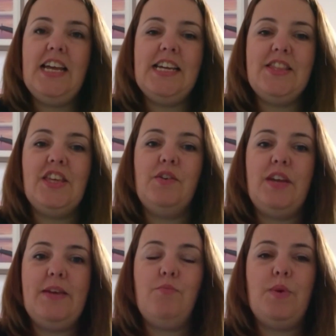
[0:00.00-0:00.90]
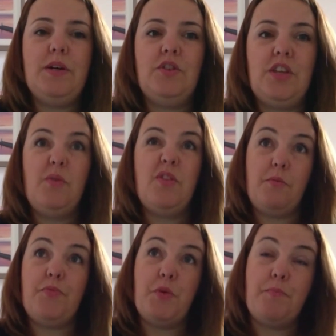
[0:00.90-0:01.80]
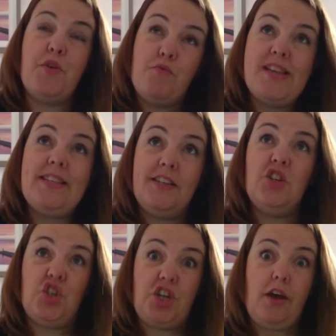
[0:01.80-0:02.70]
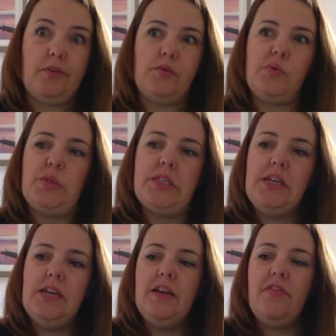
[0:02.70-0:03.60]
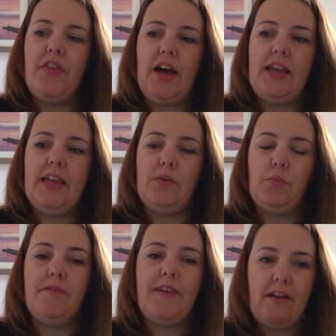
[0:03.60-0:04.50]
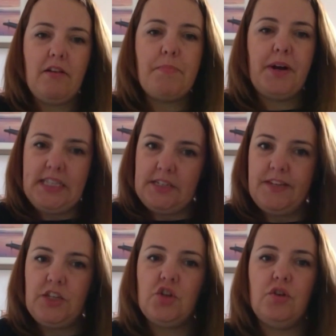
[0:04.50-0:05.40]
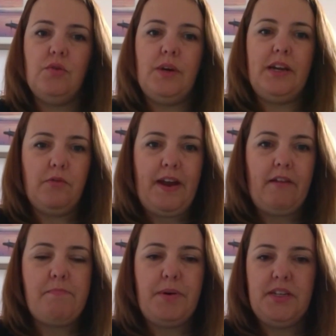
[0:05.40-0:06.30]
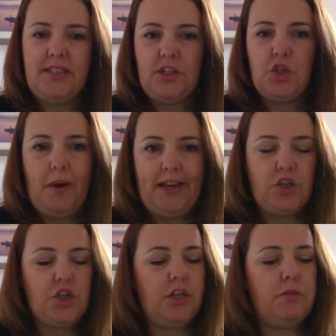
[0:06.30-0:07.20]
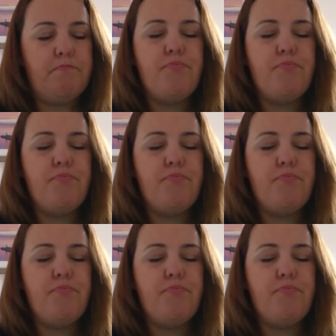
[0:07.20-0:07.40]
the research shows that it will vary by individual, it will vary by situation.